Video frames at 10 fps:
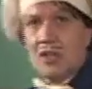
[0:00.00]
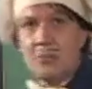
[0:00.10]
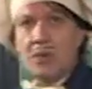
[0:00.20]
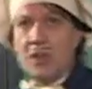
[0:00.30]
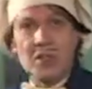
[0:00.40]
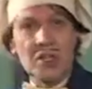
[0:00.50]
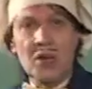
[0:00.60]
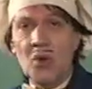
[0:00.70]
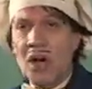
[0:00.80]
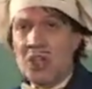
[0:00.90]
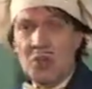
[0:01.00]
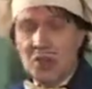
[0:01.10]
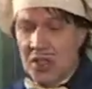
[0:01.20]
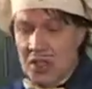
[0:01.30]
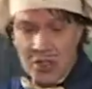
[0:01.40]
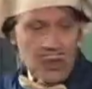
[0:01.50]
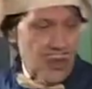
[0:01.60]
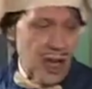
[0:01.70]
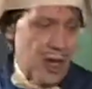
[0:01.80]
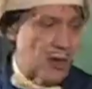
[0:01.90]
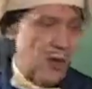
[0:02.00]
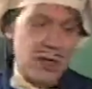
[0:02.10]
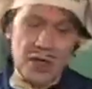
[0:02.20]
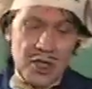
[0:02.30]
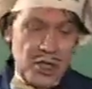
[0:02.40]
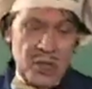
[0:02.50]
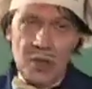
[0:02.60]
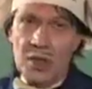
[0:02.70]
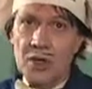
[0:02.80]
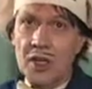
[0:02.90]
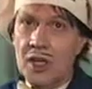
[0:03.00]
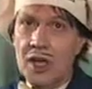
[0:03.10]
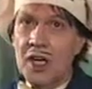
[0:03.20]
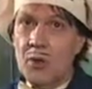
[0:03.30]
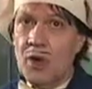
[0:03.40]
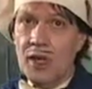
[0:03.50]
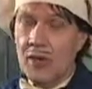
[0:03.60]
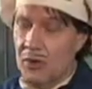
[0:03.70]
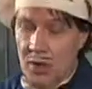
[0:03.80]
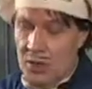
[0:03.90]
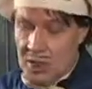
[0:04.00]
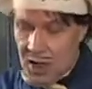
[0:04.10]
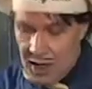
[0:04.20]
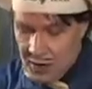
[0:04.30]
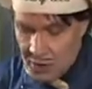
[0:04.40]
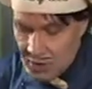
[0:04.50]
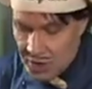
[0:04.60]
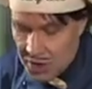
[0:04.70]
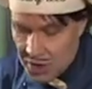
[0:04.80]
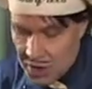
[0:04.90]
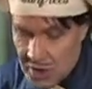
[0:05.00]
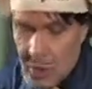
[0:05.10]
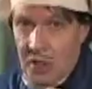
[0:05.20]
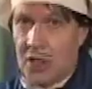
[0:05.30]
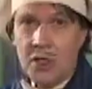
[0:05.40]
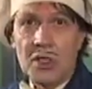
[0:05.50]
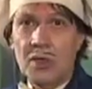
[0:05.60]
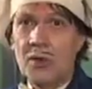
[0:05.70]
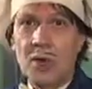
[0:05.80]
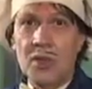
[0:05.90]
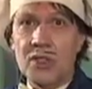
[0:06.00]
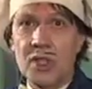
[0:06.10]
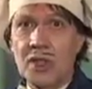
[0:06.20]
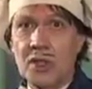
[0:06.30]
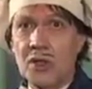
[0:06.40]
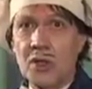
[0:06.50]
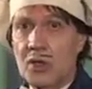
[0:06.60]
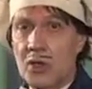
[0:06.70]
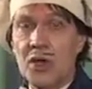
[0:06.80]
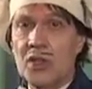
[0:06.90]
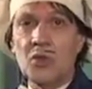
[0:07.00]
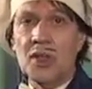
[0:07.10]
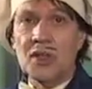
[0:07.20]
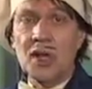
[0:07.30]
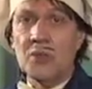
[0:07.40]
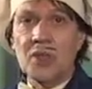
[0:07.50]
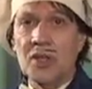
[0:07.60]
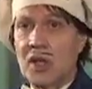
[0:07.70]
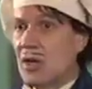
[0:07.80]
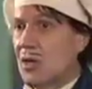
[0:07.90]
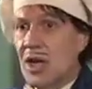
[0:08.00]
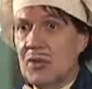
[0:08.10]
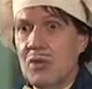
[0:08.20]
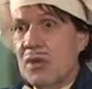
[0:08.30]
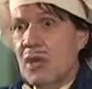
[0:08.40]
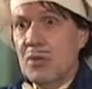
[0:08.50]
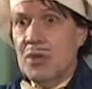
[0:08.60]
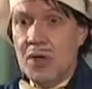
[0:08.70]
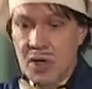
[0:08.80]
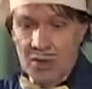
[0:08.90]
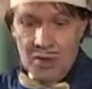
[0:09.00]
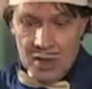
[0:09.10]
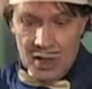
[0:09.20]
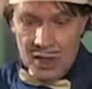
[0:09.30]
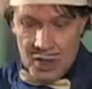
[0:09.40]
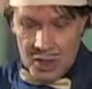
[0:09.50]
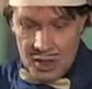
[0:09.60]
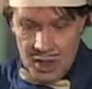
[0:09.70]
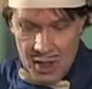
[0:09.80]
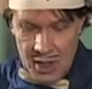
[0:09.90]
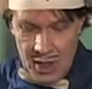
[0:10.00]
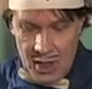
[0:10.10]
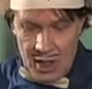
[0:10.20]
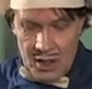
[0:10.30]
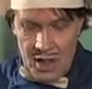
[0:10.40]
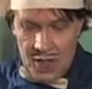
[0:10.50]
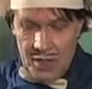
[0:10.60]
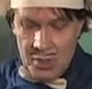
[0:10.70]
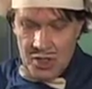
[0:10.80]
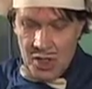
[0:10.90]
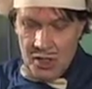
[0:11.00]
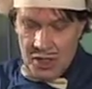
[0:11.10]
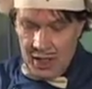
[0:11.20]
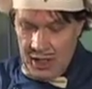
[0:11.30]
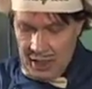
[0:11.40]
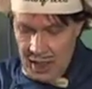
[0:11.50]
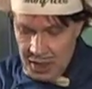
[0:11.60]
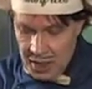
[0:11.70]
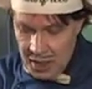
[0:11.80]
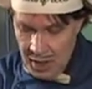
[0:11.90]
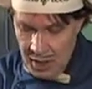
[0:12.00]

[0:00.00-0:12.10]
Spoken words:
them because they wash real easy. You got to do the dishes when you're done anyway. You've always got to do the dishes. The dishes are always needing doing. You eat 3 times a day, you got 3 times you got to do the dishes. Take some salsa like this